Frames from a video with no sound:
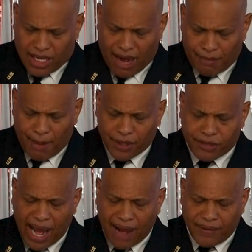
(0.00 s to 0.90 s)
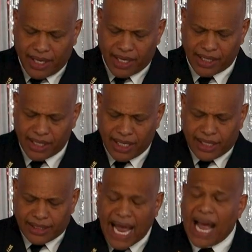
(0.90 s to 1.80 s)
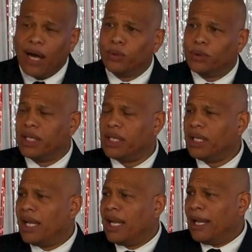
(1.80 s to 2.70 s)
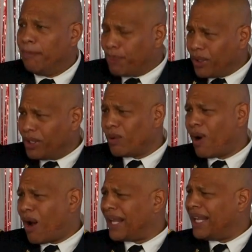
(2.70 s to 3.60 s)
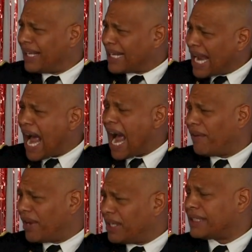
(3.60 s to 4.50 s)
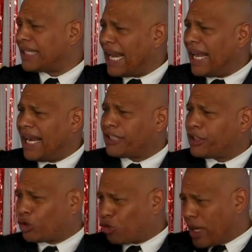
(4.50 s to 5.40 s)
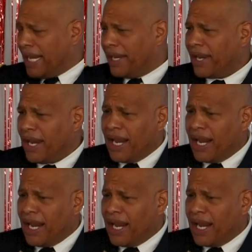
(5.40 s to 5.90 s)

I remember driving down and putting you all in the car and understand that's three.